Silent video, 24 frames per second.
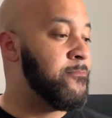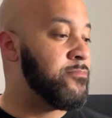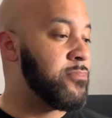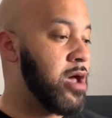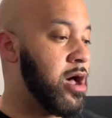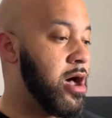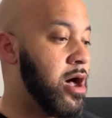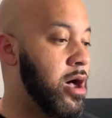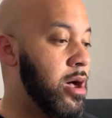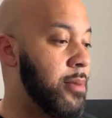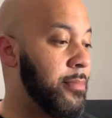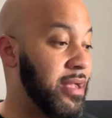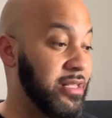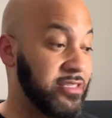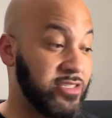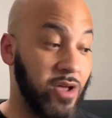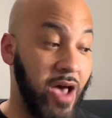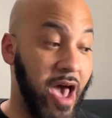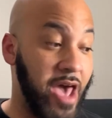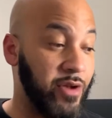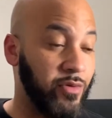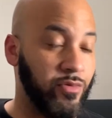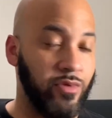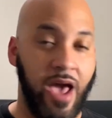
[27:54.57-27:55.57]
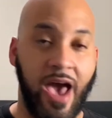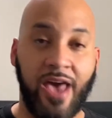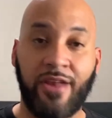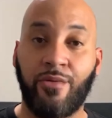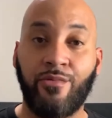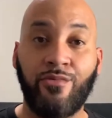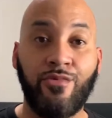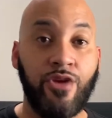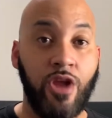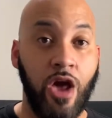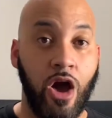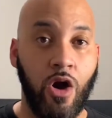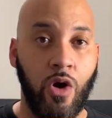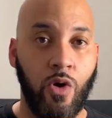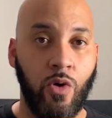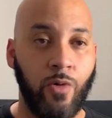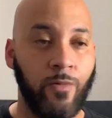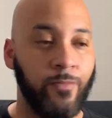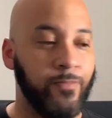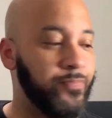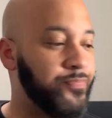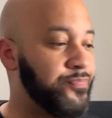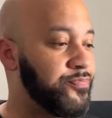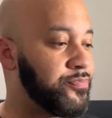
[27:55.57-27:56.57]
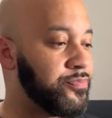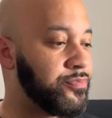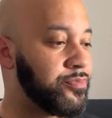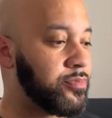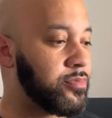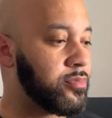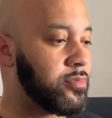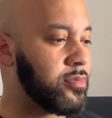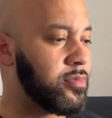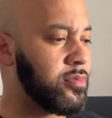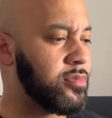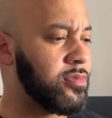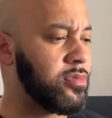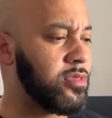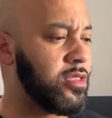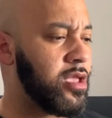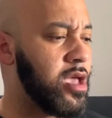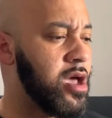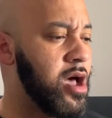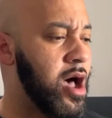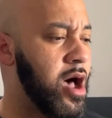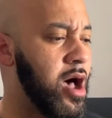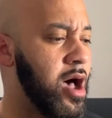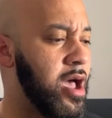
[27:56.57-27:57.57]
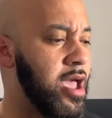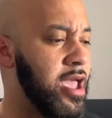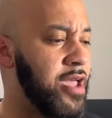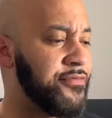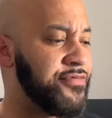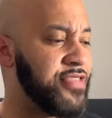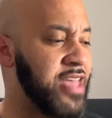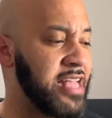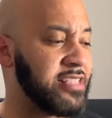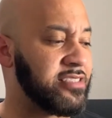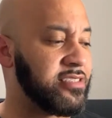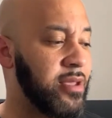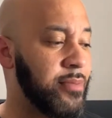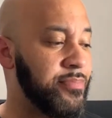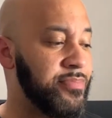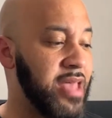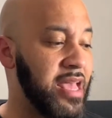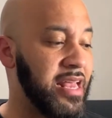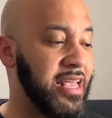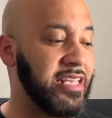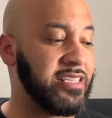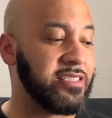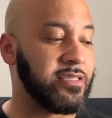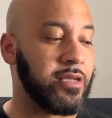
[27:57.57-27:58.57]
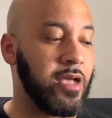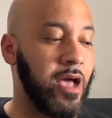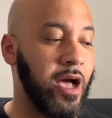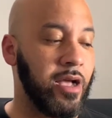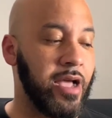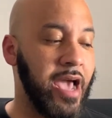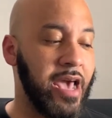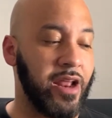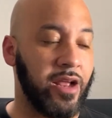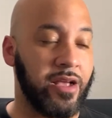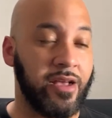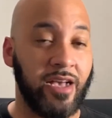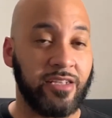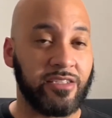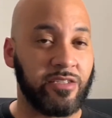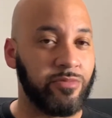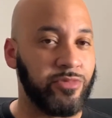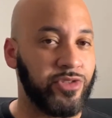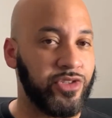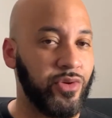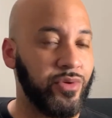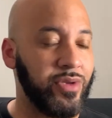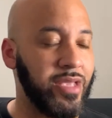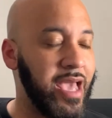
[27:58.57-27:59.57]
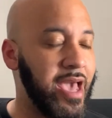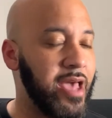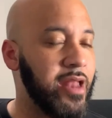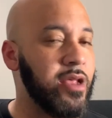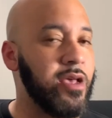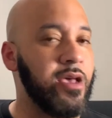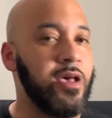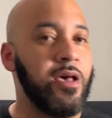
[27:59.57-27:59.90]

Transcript: And so I don't know if that's something that he's got accustomed to yet,